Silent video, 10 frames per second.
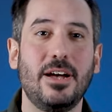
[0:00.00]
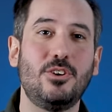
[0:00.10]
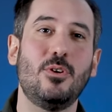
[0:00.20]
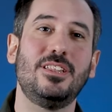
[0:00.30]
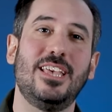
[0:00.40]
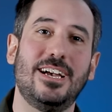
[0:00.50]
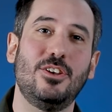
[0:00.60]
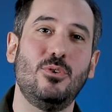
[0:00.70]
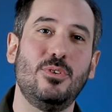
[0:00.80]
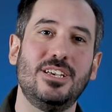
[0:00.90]
Micro and
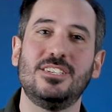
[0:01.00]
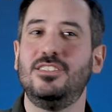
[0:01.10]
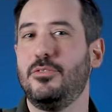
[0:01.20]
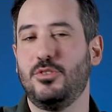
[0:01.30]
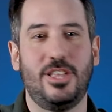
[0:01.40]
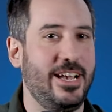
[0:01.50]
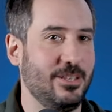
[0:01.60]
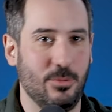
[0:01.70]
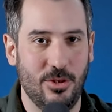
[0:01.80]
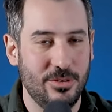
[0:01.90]
nano is a different
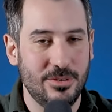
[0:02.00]
animal.